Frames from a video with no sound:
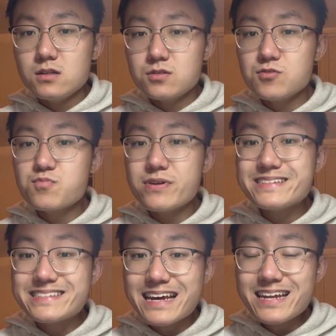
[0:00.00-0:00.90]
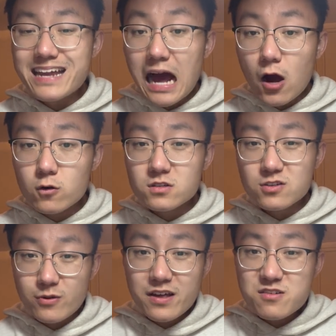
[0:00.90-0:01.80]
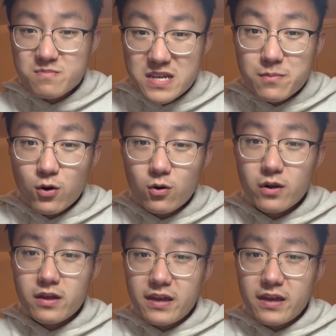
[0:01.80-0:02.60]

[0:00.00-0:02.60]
to present it out to other people.